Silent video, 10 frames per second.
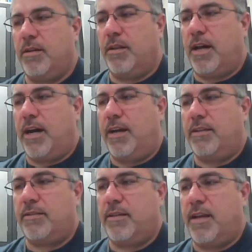
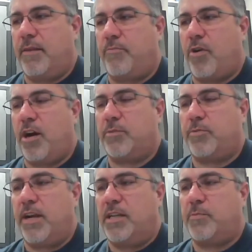Elias at
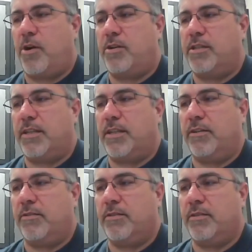Prosper, he's purchased
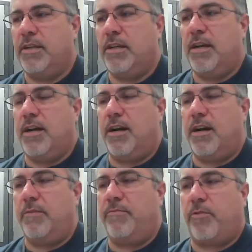cells.
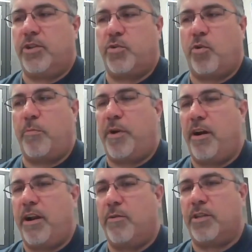For a short
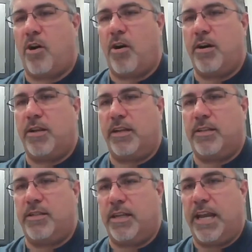period, it was hard
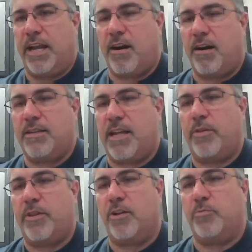to get contact
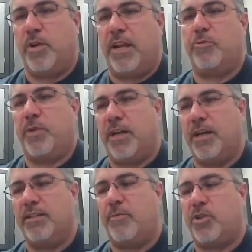with those, but it was
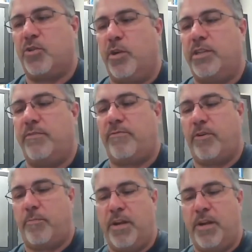because they were switching
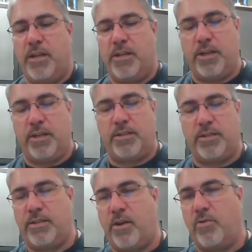from
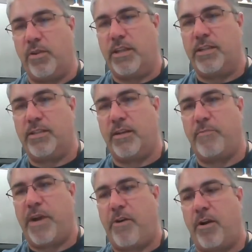just totally
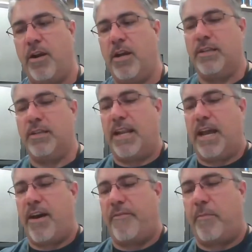SunPower to
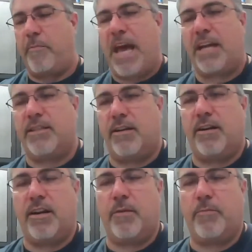now having a
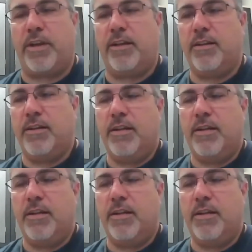Maxion company.